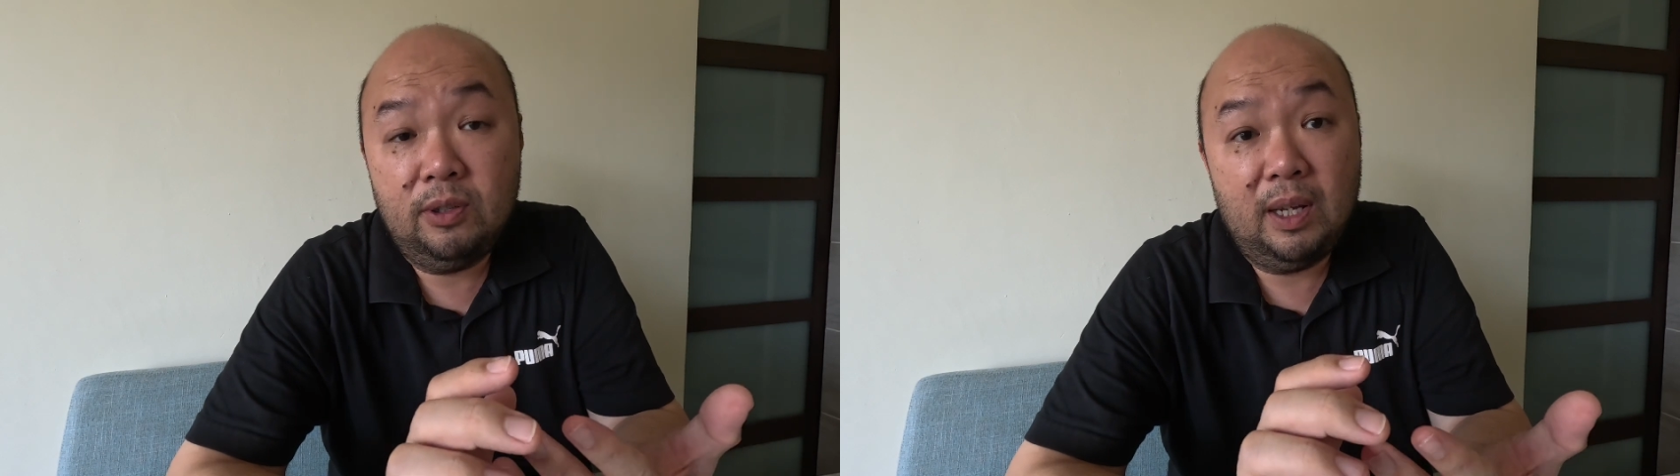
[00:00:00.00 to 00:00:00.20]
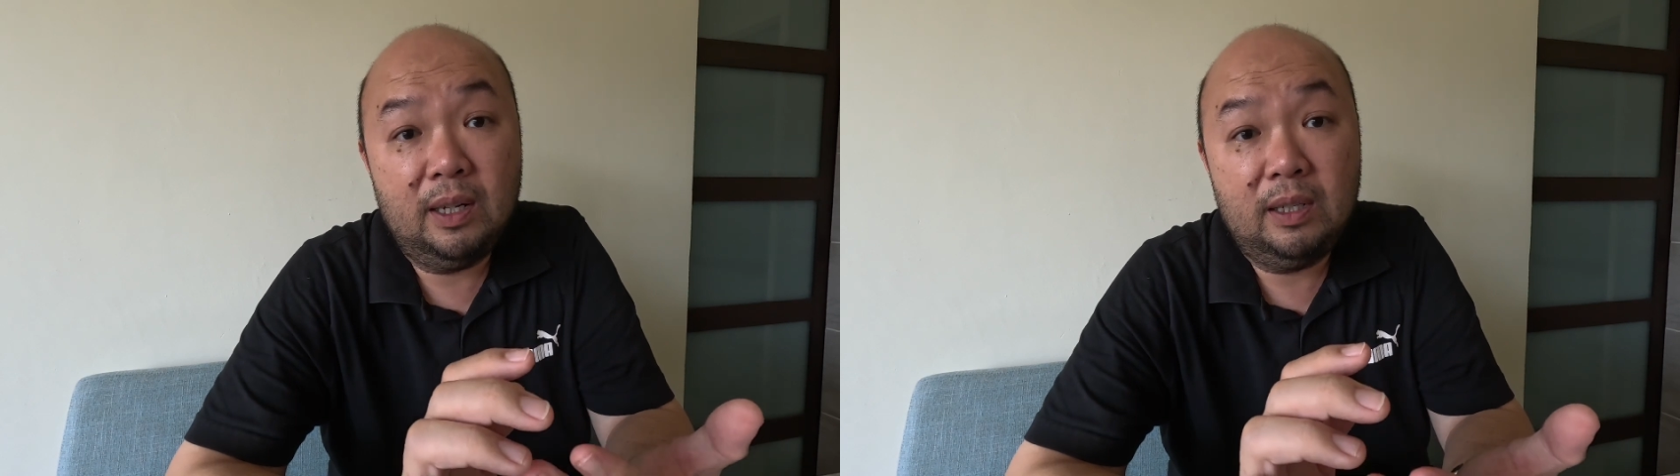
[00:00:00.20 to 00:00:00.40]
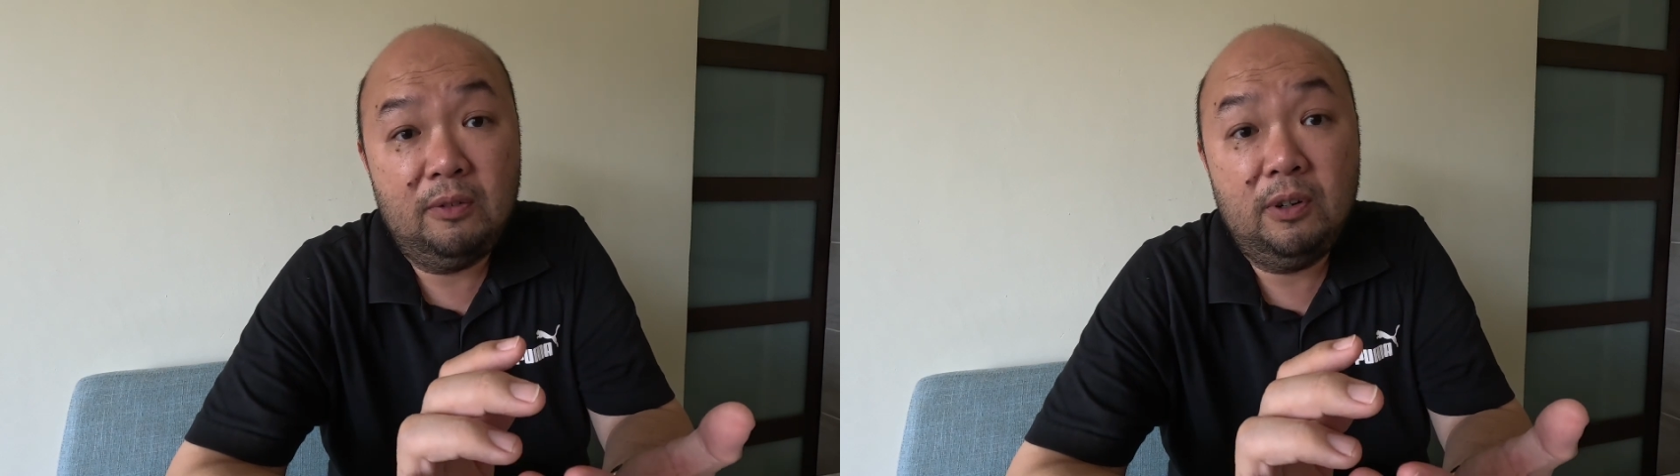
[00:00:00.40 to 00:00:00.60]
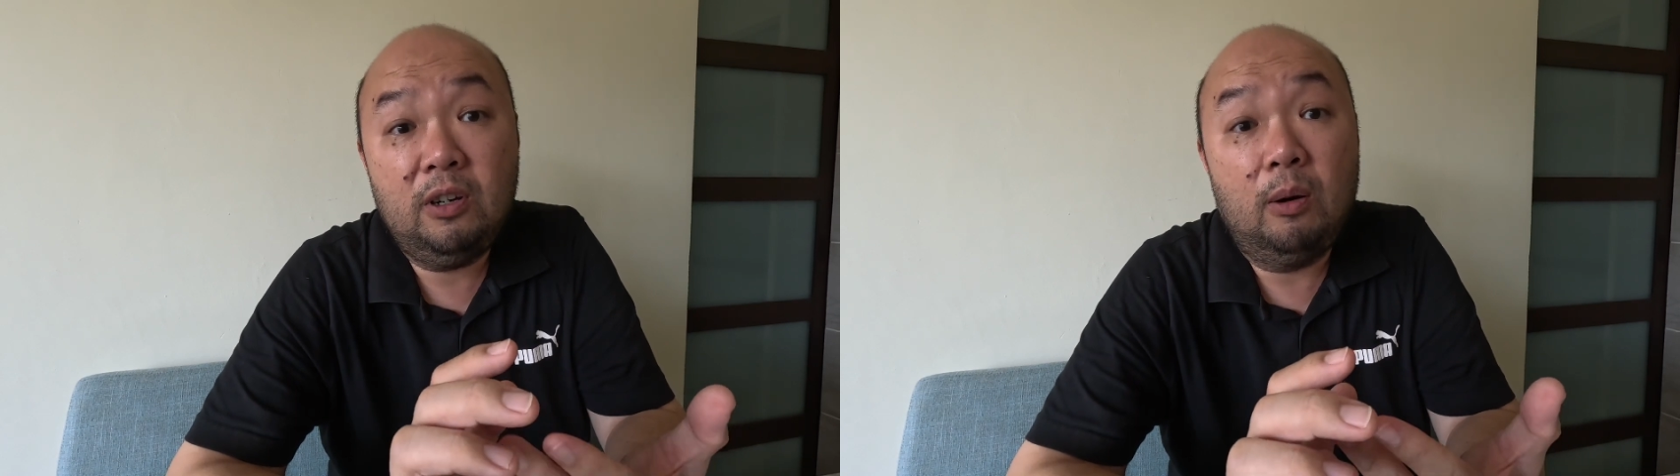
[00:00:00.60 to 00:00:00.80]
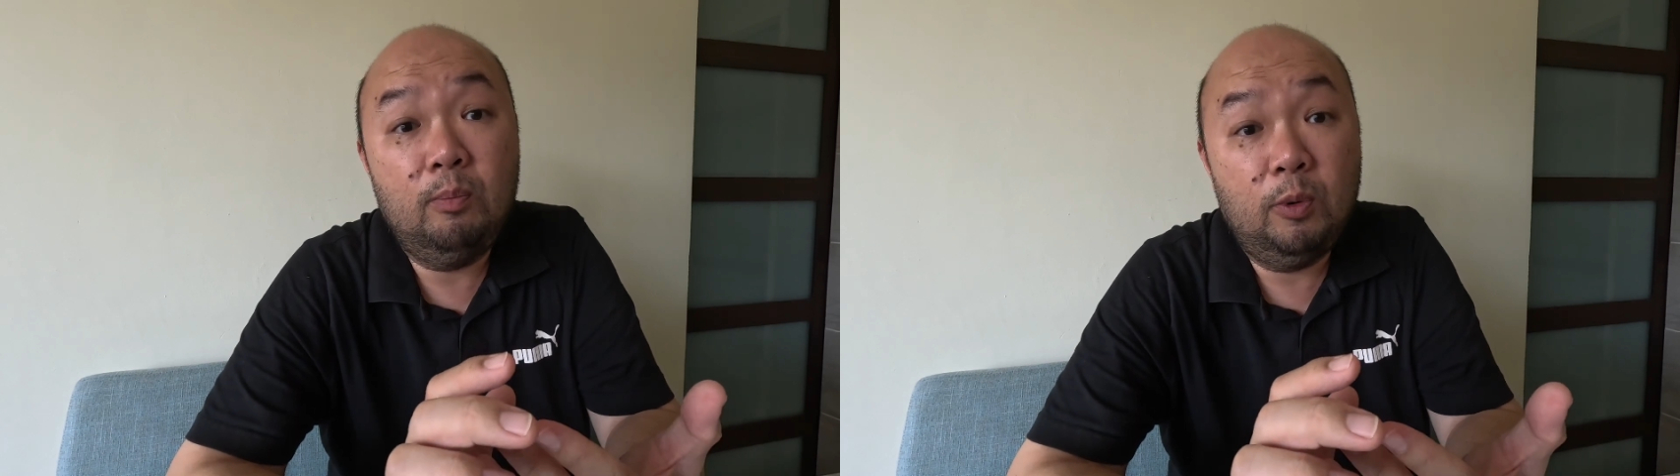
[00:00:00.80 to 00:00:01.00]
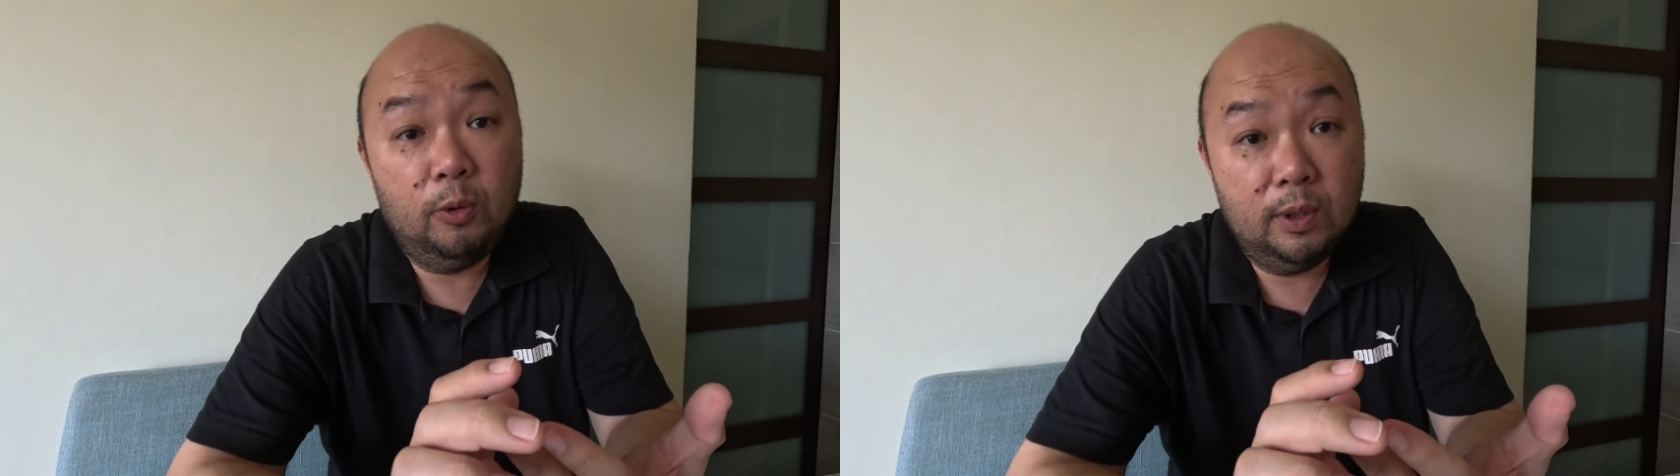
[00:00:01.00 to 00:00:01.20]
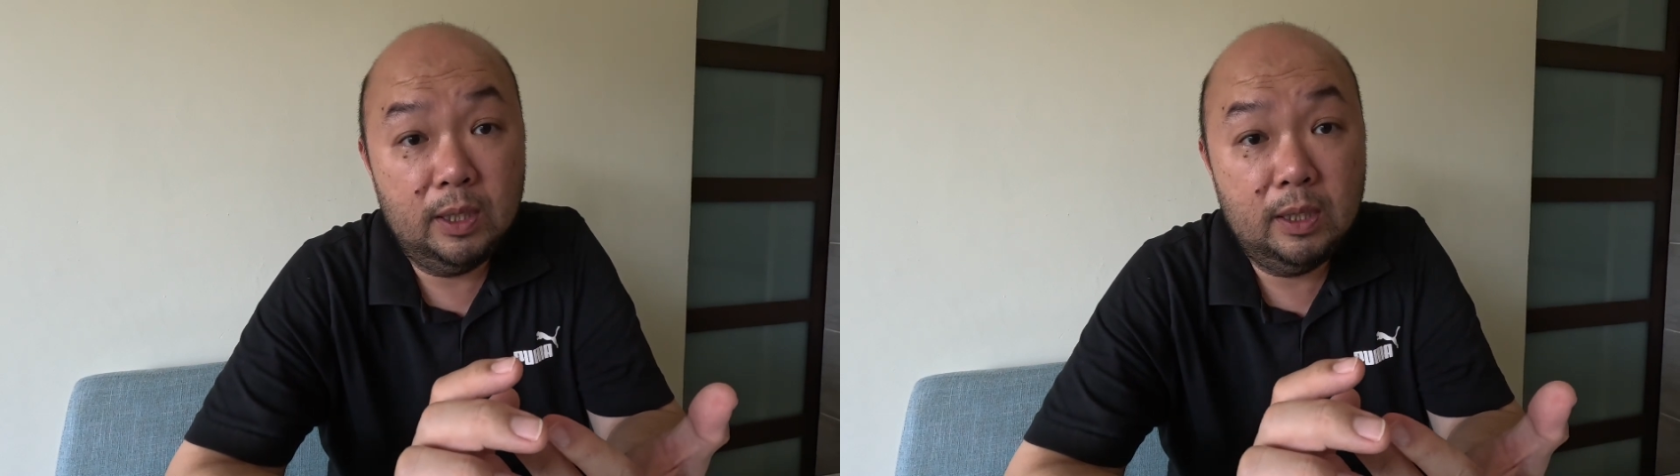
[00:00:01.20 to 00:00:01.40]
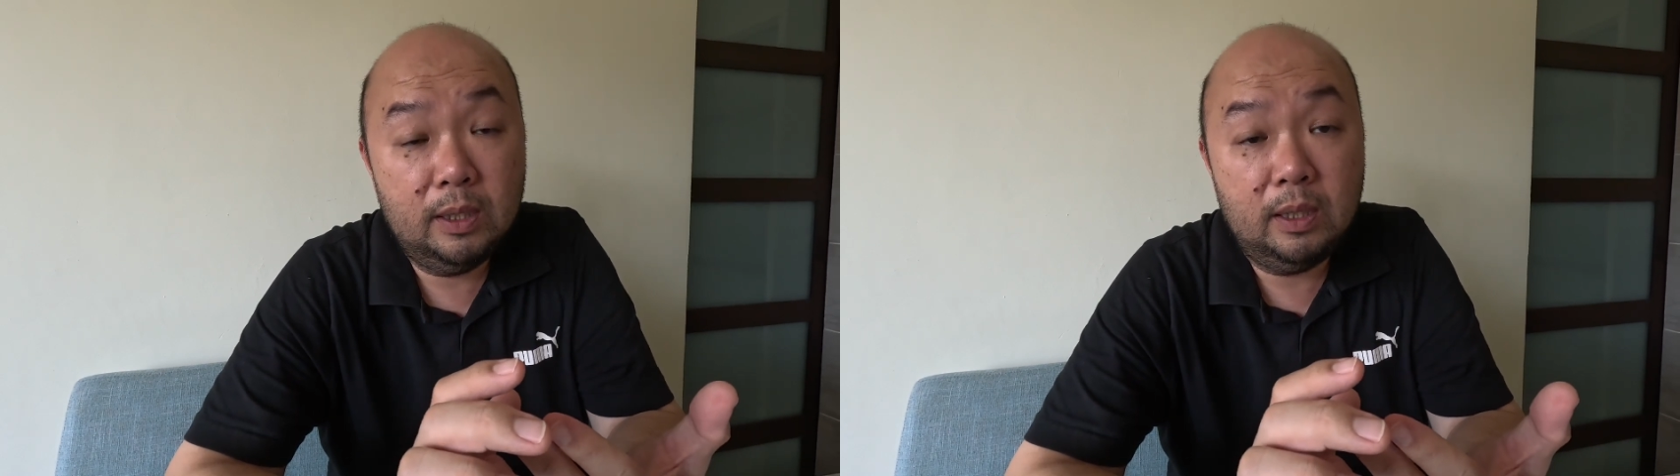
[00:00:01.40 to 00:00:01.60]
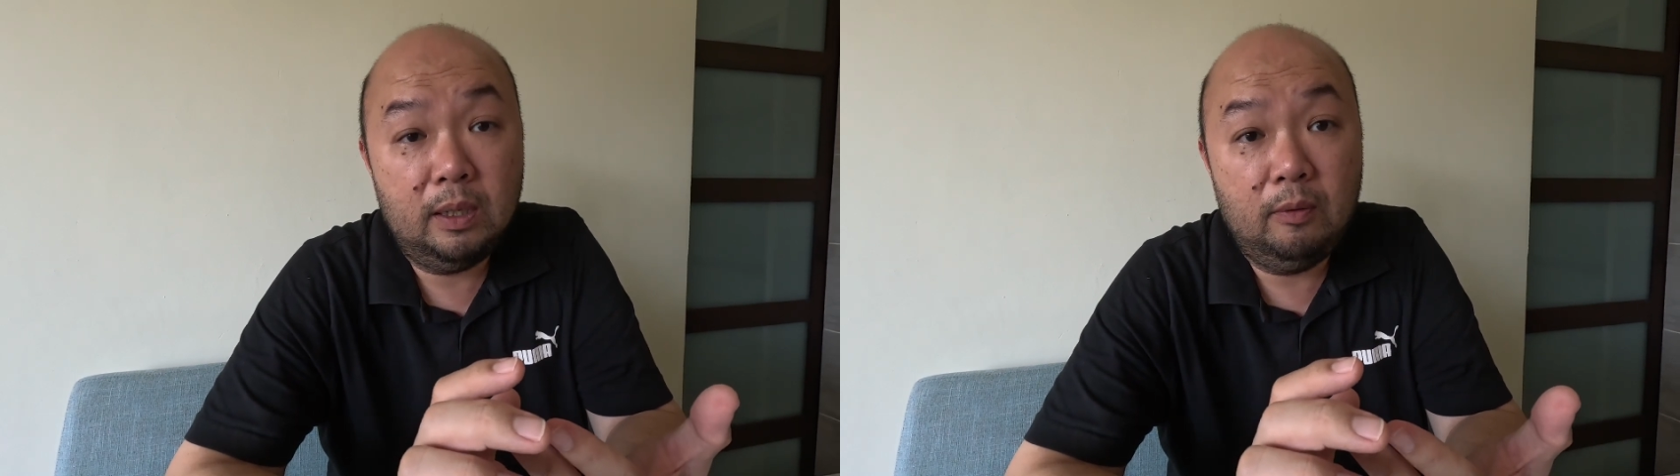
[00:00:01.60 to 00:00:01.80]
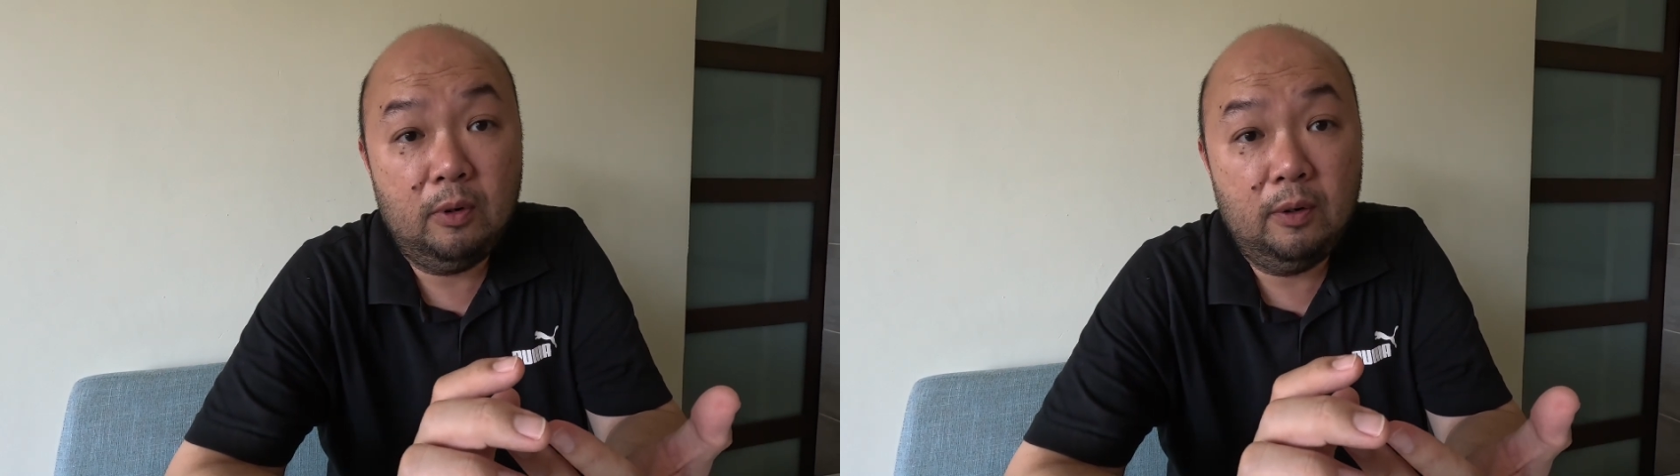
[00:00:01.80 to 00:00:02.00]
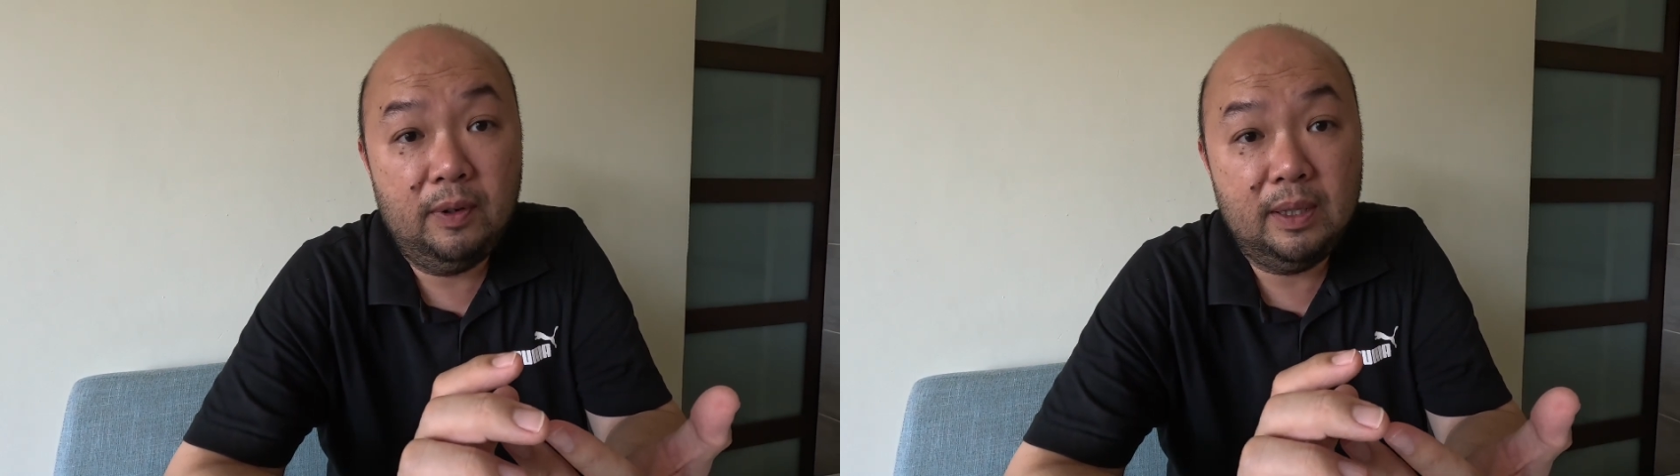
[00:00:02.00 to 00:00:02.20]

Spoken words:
so there are different components involved,